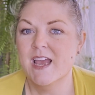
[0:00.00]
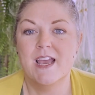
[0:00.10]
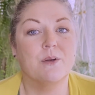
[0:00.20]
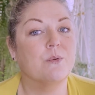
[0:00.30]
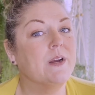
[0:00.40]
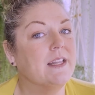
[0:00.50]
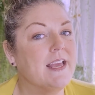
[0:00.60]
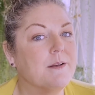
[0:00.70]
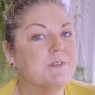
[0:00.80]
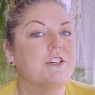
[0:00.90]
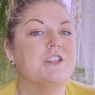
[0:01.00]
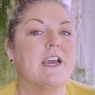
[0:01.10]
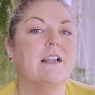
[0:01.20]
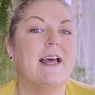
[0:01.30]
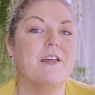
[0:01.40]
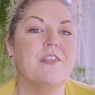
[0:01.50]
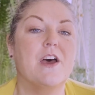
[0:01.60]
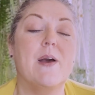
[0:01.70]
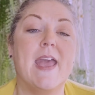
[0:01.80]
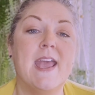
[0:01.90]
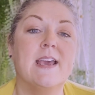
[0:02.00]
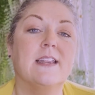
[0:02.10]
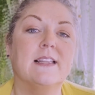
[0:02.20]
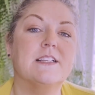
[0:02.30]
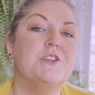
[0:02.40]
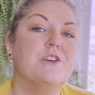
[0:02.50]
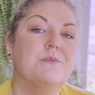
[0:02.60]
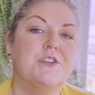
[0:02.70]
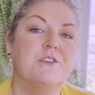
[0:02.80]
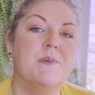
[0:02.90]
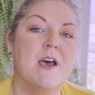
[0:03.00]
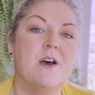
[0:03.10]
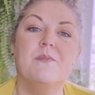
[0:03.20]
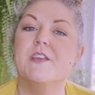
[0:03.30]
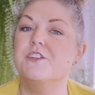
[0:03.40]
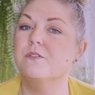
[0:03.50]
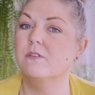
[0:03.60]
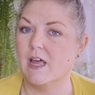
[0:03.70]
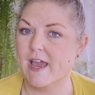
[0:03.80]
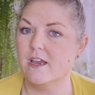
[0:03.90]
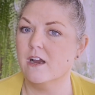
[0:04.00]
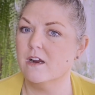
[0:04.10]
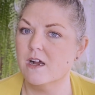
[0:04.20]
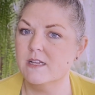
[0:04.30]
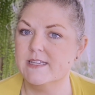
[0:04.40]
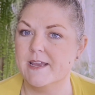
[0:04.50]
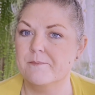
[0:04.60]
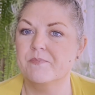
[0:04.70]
It really helps our channel out though, and it lets YouTube know that you like our content.